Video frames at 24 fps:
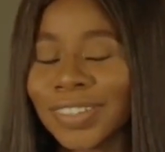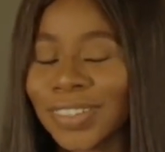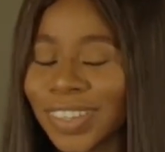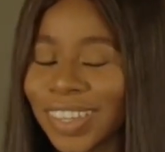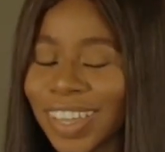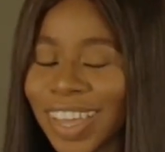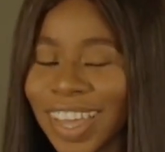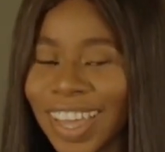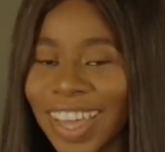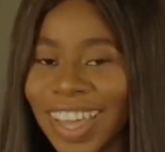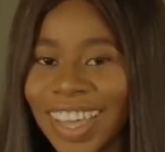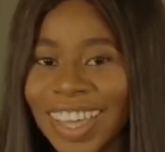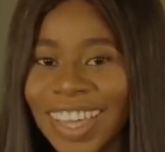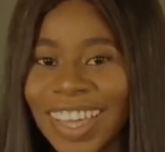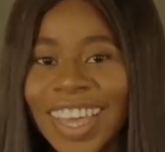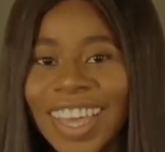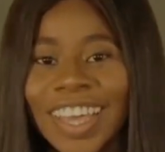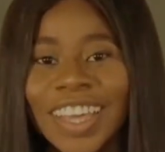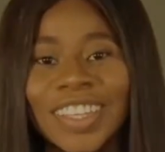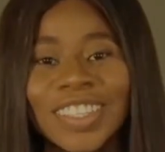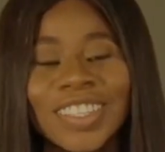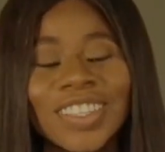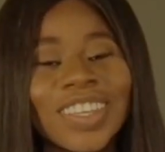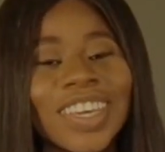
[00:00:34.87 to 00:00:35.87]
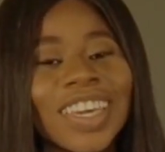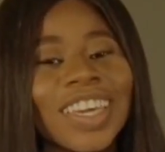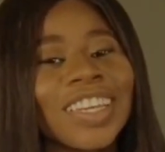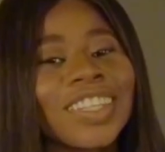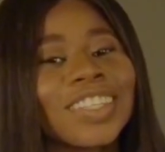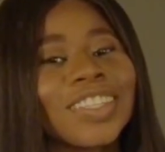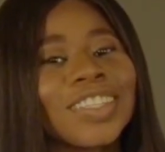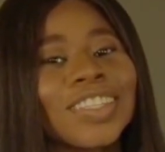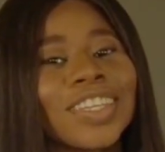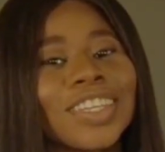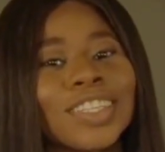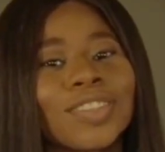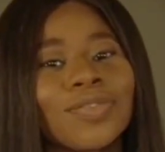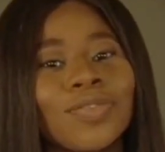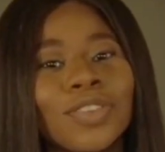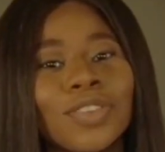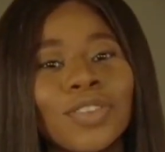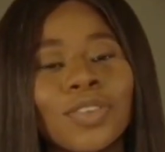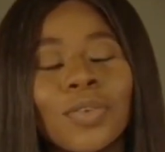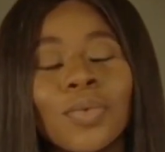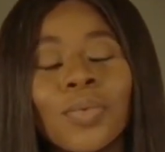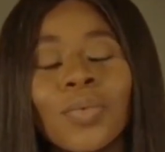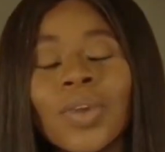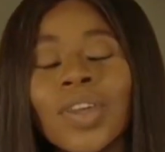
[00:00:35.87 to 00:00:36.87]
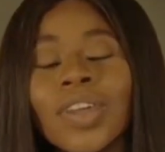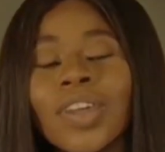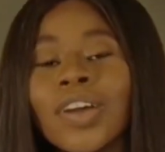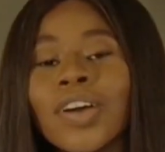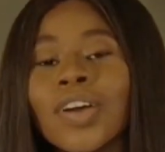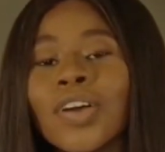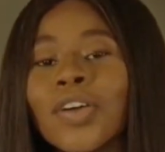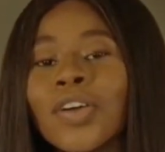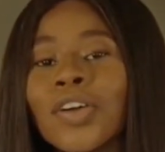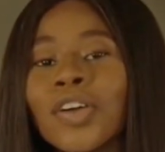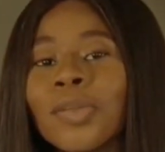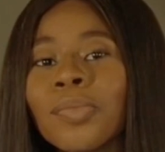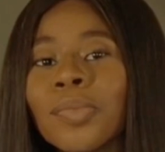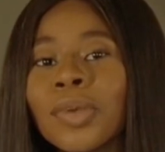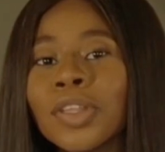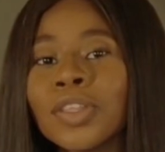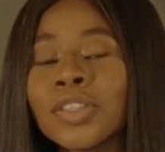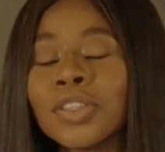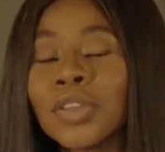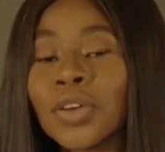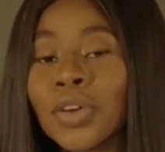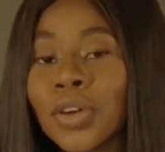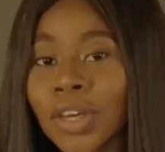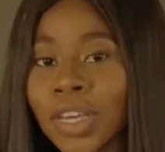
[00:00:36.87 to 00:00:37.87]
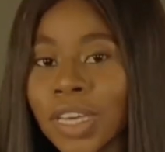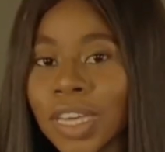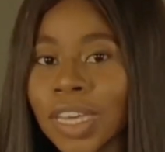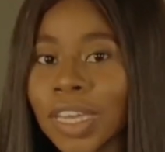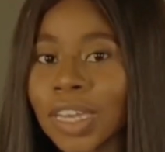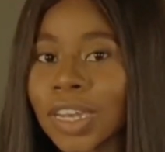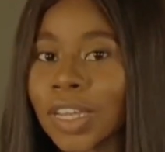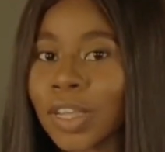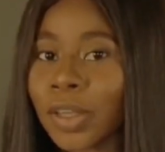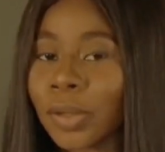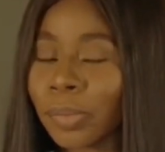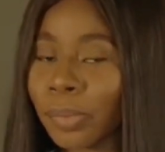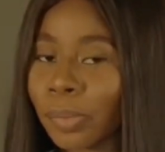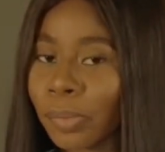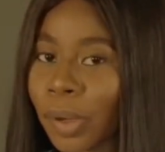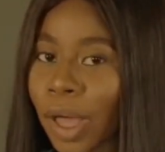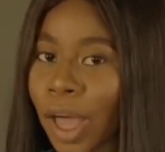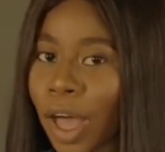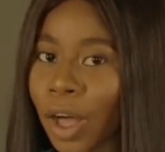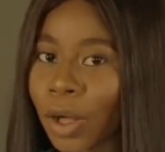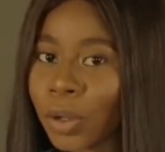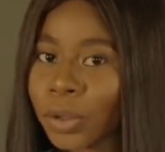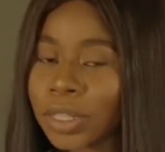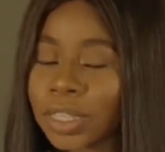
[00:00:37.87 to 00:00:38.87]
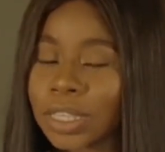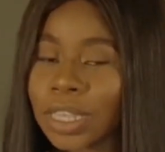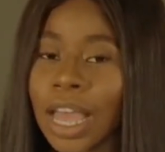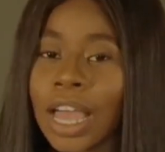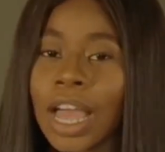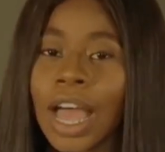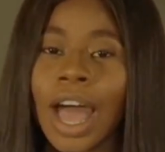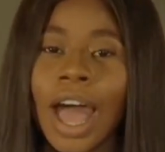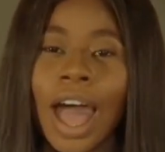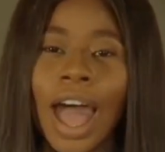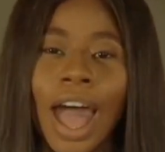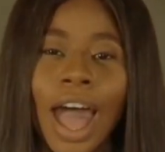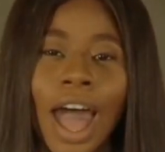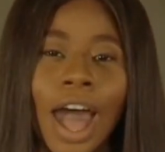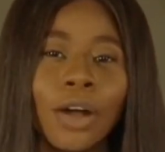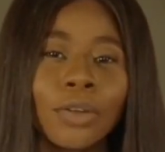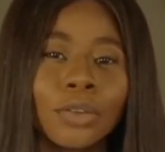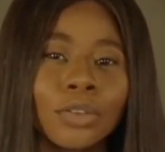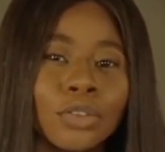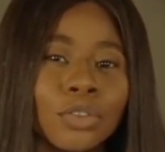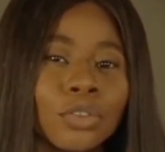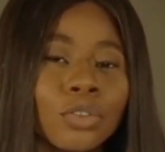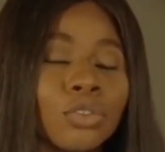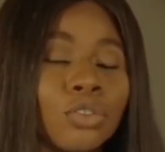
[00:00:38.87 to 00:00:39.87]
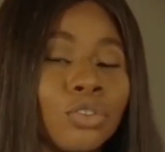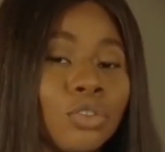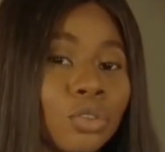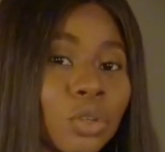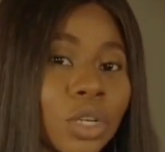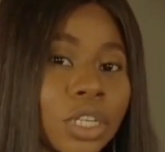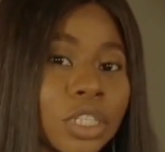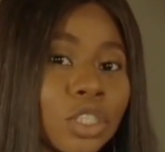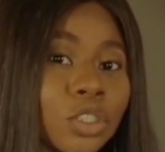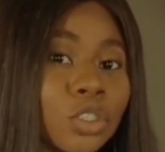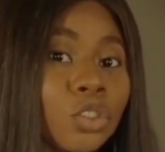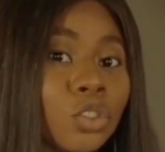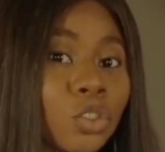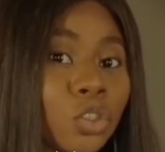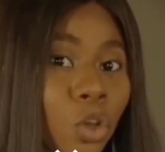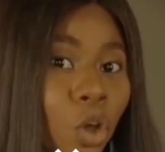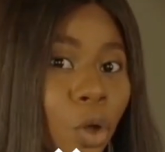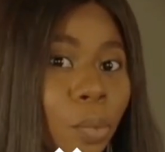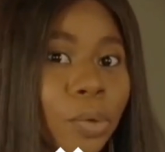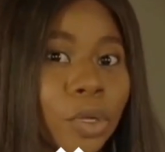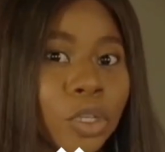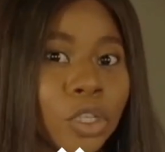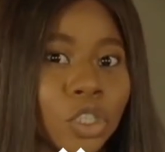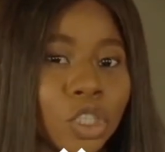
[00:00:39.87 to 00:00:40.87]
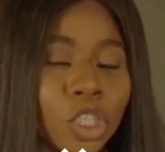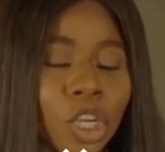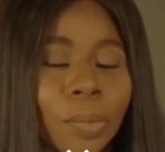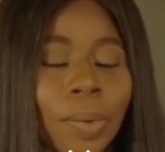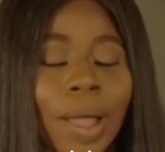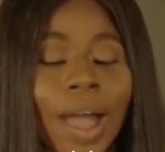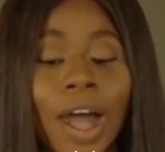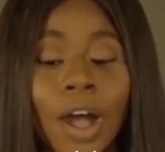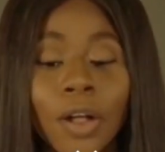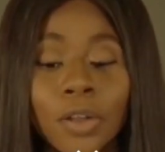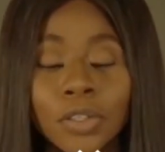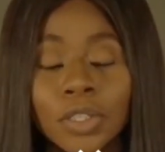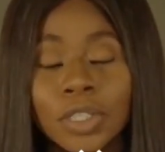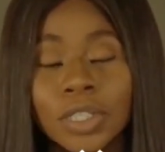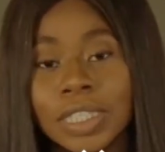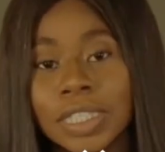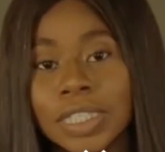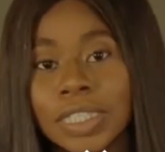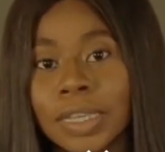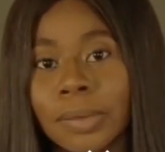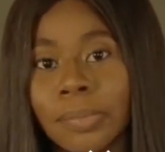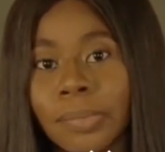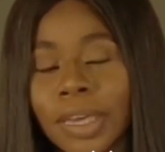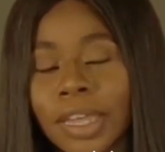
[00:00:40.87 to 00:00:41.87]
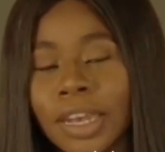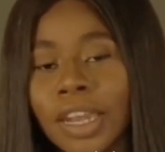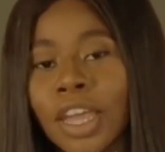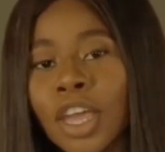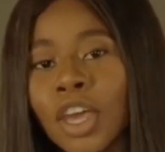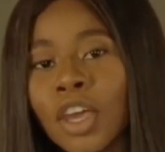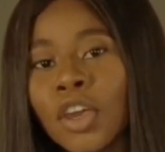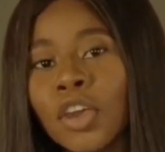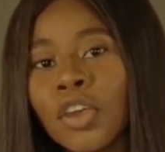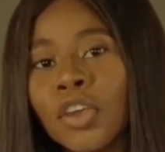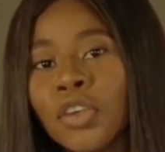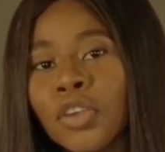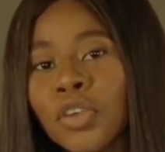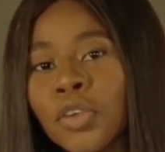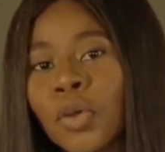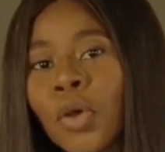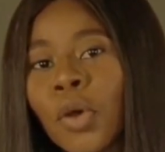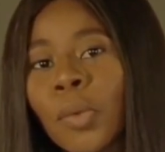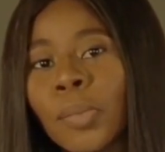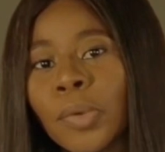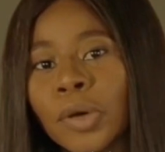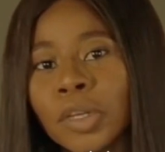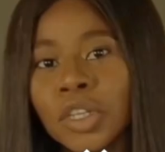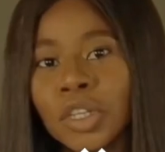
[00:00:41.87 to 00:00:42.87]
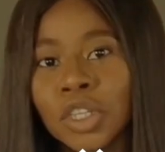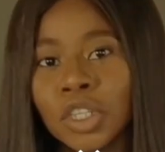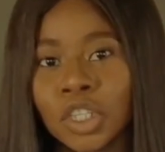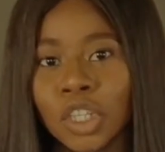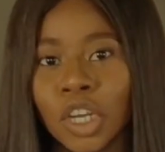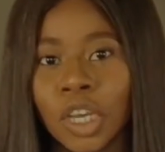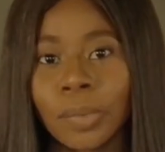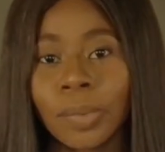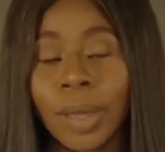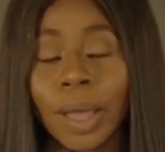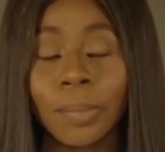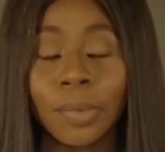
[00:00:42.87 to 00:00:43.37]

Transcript: Okay, so in today's video we are going to be talking about how to dress your body shape, how to determine your body shape.